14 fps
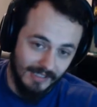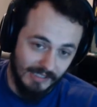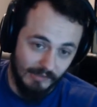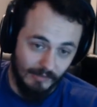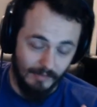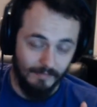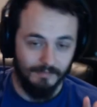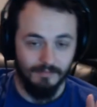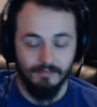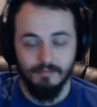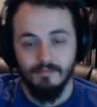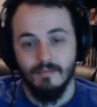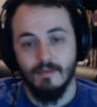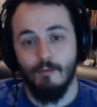as
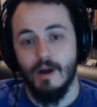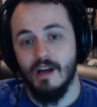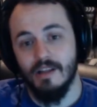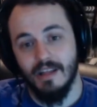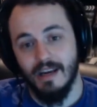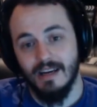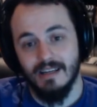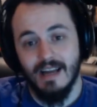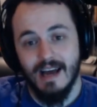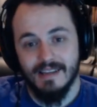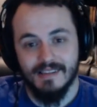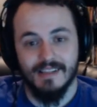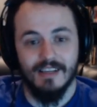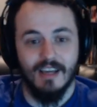well that I did
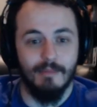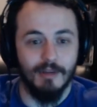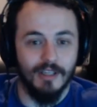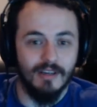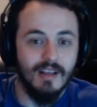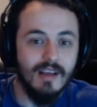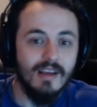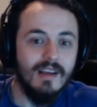not see coming.